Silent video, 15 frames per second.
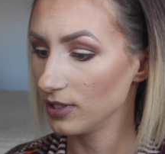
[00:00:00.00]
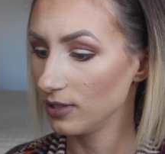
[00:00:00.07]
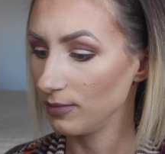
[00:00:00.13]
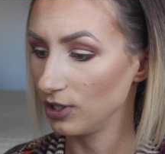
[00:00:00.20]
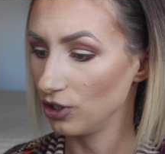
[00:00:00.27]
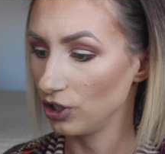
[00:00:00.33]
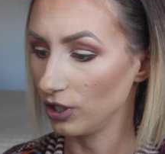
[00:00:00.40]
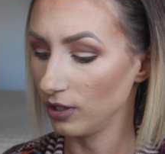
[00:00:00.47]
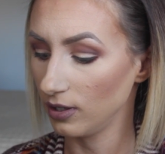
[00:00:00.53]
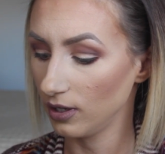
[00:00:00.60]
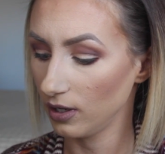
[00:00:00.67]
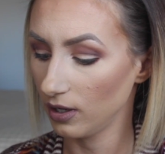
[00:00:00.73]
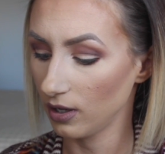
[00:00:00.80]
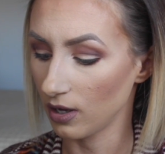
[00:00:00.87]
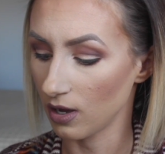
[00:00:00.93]
to mention,
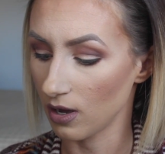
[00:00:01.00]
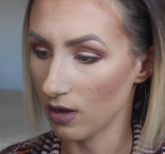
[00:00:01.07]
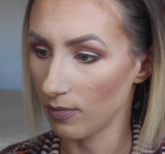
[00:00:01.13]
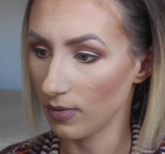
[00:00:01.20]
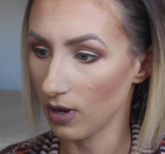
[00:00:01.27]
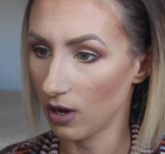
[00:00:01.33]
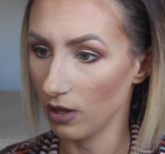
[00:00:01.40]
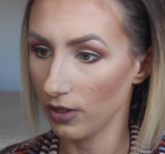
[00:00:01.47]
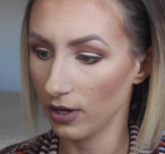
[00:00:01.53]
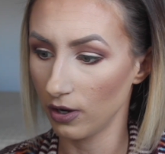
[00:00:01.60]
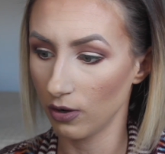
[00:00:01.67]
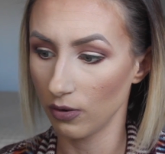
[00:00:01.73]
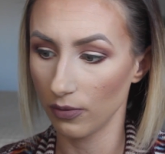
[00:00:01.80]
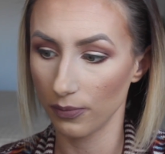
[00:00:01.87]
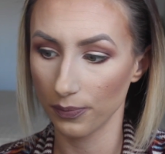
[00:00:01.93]

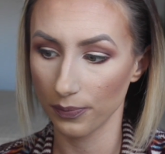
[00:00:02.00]
although